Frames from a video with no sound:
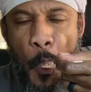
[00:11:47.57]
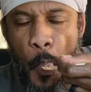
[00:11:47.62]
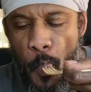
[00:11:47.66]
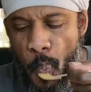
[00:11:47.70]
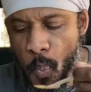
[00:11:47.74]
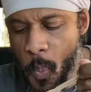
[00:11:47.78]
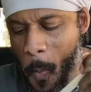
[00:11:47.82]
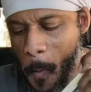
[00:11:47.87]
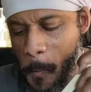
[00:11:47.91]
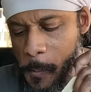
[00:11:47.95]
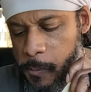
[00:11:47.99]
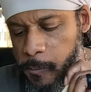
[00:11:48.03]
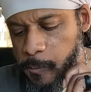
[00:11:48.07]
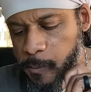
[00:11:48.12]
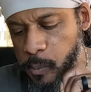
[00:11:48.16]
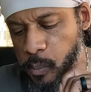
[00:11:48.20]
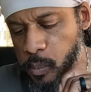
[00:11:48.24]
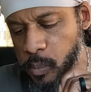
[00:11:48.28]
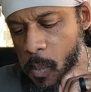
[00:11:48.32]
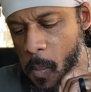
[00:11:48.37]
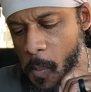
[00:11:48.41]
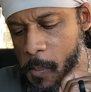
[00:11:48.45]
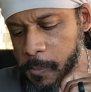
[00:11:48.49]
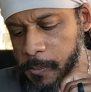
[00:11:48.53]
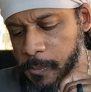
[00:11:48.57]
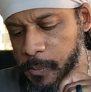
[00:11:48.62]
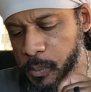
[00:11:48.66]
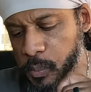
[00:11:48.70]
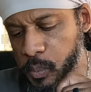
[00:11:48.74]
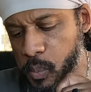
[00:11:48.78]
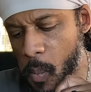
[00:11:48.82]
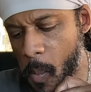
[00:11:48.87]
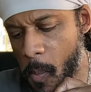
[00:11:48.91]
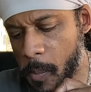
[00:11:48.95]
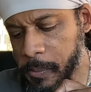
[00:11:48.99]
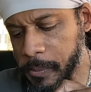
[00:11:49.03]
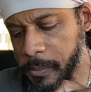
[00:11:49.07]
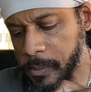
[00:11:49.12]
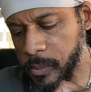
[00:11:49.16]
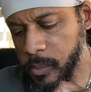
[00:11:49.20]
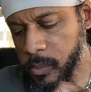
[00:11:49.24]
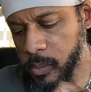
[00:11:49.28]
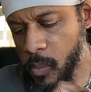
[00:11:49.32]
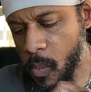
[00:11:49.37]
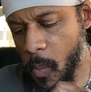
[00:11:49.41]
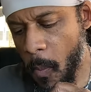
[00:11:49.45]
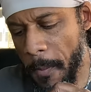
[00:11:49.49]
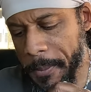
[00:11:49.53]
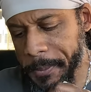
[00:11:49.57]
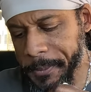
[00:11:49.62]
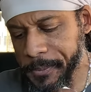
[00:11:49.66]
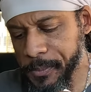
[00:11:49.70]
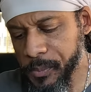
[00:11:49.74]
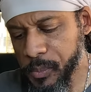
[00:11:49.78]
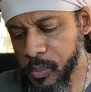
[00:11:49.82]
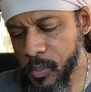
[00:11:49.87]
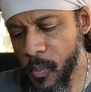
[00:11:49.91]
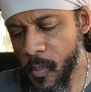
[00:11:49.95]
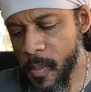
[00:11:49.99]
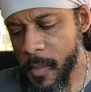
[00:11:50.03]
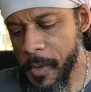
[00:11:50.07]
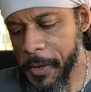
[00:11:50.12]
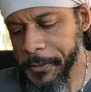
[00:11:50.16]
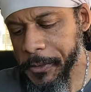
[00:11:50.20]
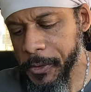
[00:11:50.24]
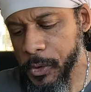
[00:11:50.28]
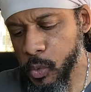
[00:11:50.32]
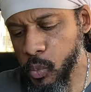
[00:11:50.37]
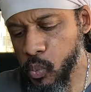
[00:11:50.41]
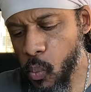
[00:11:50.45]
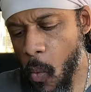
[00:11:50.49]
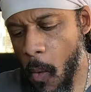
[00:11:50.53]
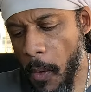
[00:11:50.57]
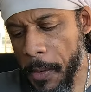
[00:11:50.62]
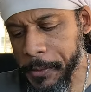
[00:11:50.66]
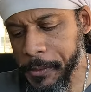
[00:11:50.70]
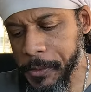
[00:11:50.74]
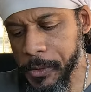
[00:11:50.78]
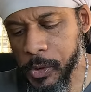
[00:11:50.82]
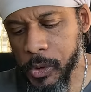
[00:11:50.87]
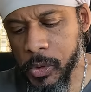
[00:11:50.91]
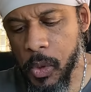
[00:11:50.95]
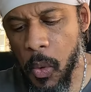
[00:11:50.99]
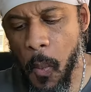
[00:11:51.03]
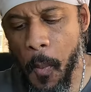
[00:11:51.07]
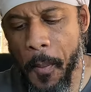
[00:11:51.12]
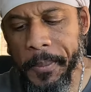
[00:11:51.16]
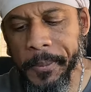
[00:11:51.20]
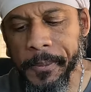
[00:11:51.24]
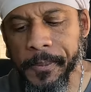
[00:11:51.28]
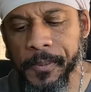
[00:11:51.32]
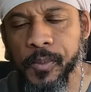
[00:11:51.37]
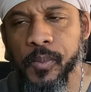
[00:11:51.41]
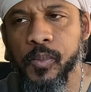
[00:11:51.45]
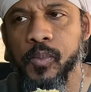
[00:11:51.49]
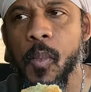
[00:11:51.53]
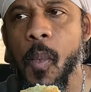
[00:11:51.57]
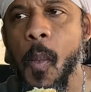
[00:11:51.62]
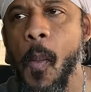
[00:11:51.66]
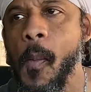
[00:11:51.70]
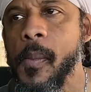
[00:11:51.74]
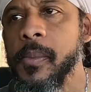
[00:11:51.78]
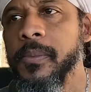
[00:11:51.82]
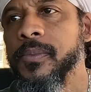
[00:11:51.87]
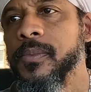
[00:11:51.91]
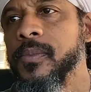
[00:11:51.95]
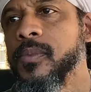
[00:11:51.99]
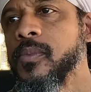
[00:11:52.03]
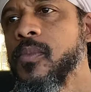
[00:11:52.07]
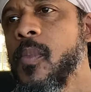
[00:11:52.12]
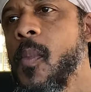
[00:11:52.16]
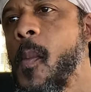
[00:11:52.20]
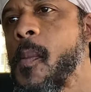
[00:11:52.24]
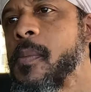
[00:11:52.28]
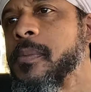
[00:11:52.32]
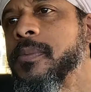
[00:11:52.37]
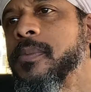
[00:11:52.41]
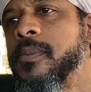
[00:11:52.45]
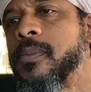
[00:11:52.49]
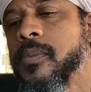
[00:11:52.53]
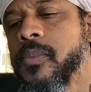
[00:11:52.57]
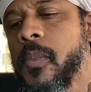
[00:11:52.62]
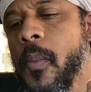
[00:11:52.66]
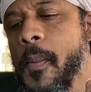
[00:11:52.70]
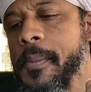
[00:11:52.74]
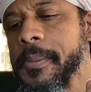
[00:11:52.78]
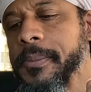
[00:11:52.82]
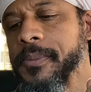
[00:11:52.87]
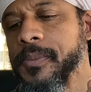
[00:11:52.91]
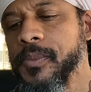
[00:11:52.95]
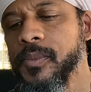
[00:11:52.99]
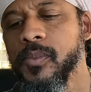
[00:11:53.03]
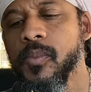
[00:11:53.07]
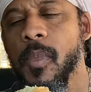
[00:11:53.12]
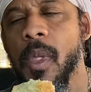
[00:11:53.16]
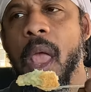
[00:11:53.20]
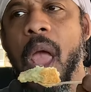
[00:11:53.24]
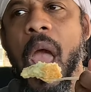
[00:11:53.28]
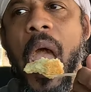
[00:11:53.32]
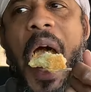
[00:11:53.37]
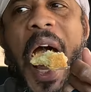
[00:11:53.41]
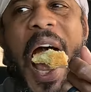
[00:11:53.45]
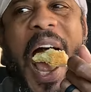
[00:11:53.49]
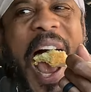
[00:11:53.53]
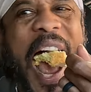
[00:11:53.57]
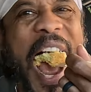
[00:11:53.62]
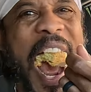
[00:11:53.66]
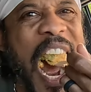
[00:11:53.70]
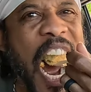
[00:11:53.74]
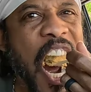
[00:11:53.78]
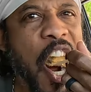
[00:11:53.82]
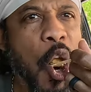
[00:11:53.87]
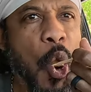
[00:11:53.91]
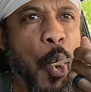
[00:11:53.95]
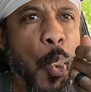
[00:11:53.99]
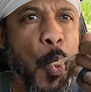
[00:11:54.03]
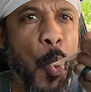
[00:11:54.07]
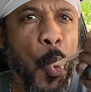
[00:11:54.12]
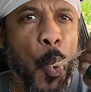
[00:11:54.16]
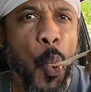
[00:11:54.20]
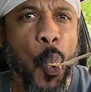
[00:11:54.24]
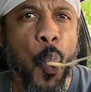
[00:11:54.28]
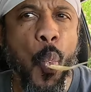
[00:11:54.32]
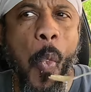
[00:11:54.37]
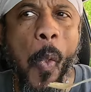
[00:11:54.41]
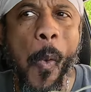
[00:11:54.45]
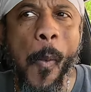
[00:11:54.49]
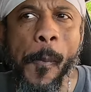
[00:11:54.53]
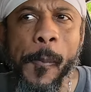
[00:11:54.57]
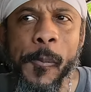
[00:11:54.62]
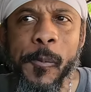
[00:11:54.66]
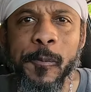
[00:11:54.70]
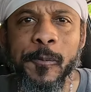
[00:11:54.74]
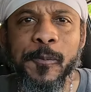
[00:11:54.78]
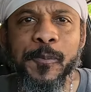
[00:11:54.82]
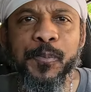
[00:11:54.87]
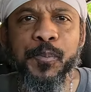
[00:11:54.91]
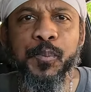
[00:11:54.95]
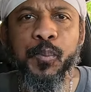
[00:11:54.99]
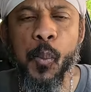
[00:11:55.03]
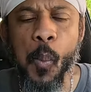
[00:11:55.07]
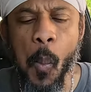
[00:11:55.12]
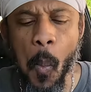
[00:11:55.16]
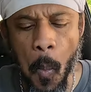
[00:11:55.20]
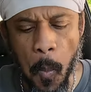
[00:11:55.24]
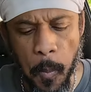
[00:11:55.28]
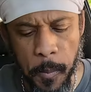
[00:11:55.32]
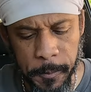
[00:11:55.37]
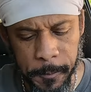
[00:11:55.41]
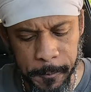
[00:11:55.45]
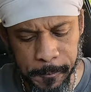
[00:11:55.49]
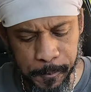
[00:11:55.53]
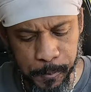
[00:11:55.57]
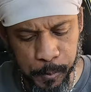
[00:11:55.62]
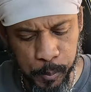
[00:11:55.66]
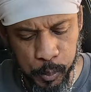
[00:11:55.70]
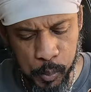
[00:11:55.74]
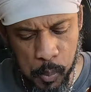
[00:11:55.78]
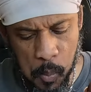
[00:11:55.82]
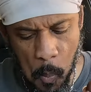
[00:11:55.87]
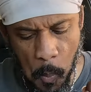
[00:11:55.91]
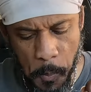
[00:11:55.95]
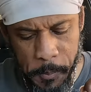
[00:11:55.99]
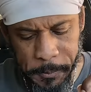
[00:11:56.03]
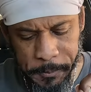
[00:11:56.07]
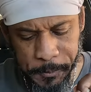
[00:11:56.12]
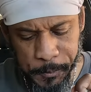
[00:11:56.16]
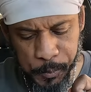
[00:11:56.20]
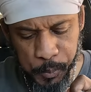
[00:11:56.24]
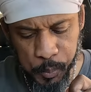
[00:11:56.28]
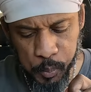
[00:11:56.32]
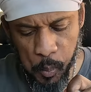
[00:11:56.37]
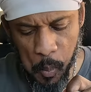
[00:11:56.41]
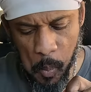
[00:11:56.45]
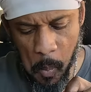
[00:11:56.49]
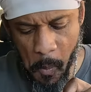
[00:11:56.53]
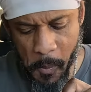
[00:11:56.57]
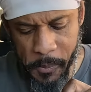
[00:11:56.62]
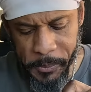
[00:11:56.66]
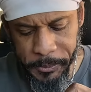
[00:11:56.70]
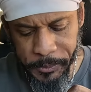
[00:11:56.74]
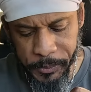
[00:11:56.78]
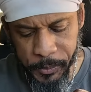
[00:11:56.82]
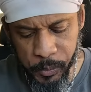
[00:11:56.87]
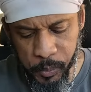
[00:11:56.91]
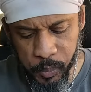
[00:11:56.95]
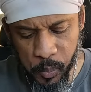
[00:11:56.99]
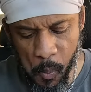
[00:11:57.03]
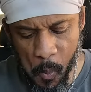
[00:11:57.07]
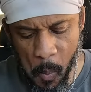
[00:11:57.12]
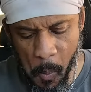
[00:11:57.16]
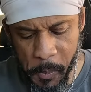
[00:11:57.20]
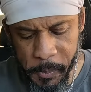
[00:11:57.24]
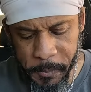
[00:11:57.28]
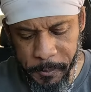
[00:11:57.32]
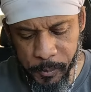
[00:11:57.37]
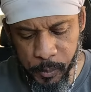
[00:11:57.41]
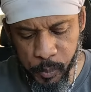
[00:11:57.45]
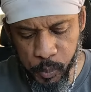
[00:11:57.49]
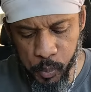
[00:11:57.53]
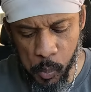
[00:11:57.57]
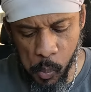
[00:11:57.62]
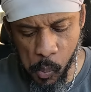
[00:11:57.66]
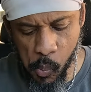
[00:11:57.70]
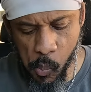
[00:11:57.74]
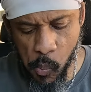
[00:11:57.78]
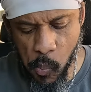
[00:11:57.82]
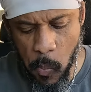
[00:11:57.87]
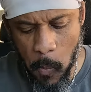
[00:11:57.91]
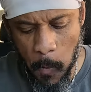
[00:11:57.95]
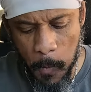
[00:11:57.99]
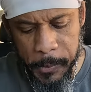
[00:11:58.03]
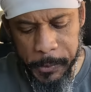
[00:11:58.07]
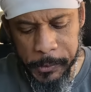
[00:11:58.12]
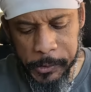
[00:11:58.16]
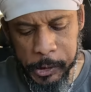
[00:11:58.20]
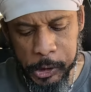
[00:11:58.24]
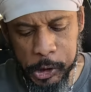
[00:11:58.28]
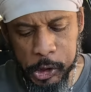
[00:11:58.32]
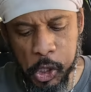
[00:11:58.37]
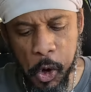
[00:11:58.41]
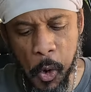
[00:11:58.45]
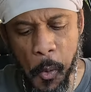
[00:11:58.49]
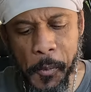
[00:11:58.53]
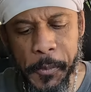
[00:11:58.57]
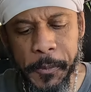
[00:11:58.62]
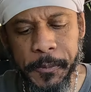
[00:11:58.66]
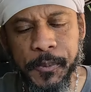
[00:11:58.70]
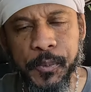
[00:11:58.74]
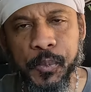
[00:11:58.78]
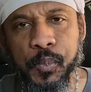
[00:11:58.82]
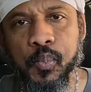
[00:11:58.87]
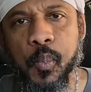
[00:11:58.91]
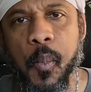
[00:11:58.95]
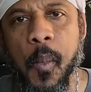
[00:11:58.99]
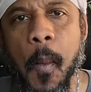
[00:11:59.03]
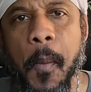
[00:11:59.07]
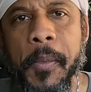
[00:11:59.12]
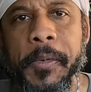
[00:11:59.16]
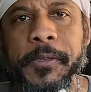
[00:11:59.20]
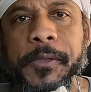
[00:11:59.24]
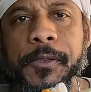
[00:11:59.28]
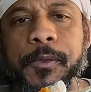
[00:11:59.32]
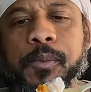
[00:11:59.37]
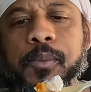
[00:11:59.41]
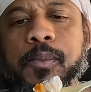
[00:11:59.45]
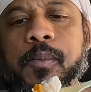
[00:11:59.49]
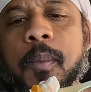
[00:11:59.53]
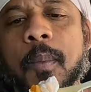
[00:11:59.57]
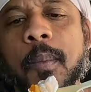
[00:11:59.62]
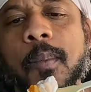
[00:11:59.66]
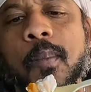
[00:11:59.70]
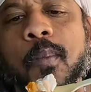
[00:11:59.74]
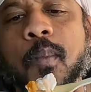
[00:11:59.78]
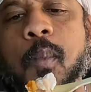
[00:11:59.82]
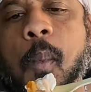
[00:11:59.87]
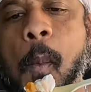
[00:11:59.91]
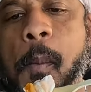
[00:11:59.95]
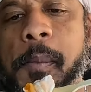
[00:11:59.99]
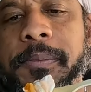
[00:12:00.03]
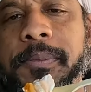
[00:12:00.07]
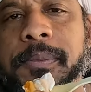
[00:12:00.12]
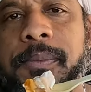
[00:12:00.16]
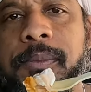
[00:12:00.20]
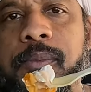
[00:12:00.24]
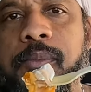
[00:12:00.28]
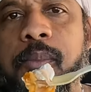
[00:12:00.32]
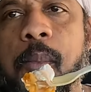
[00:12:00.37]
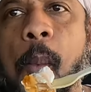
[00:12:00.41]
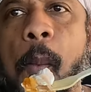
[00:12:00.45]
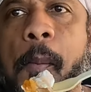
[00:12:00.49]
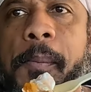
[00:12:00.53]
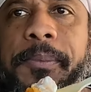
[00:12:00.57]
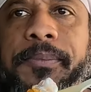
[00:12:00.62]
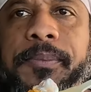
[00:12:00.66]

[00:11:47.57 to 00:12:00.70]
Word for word: I'd be curious. I'd be curious to know, viewers, how do you feel about that? Drop it in the comment section. Do you think servers and bartenders should be completely reliant on tips for their earnings?